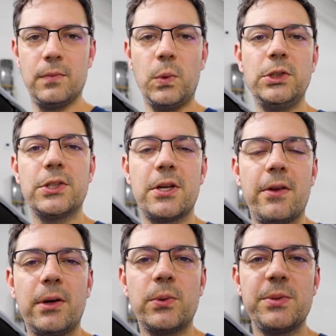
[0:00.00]
What you just
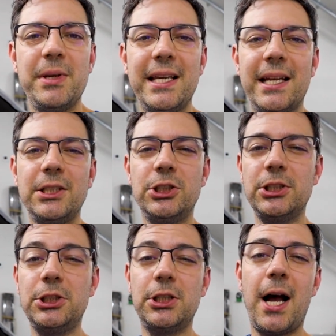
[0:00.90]
saw there was me getting
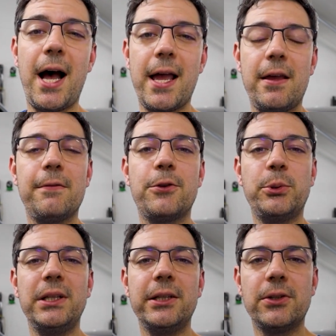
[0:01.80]
just shy of
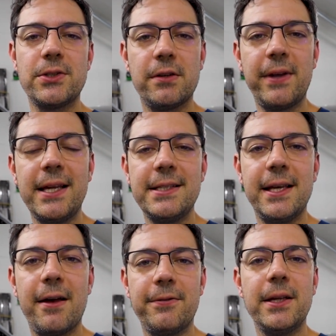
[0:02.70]
3 liters of
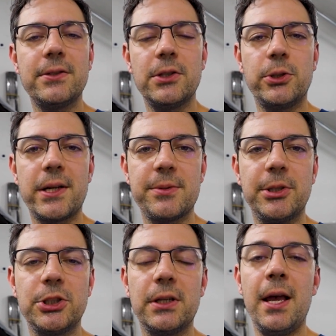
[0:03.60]
ATF into the
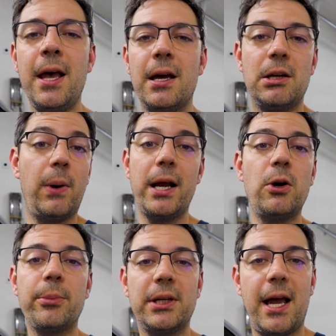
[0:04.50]
transmission. Now I
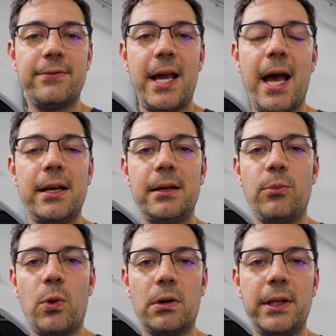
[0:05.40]
know I'm gonna have to add in
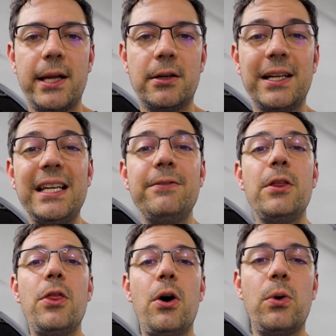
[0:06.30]
more later,
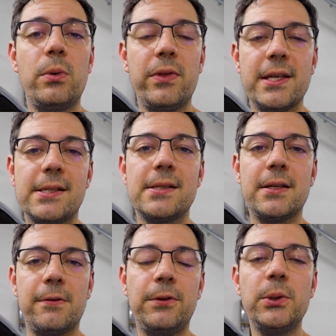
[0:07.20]
even though this
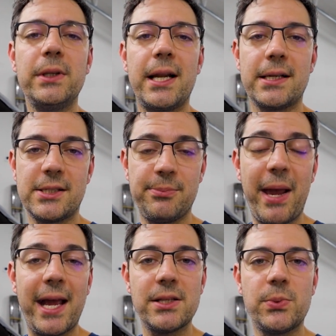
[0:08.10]
is a fluid that
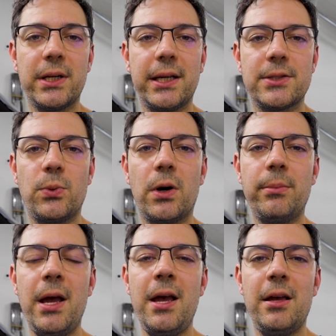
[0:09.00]
expands when it gets
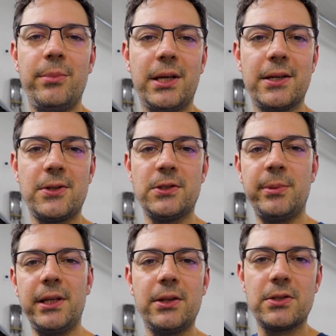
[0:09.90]
warm, because
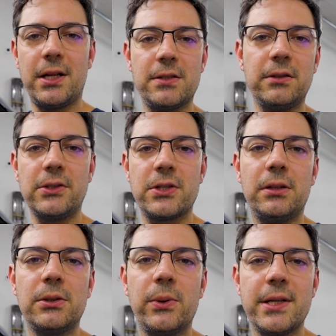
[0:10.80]
ultimately there's lots of little
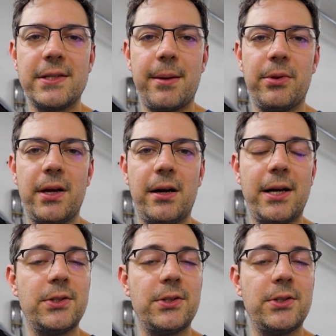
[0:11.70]
solenoids up there.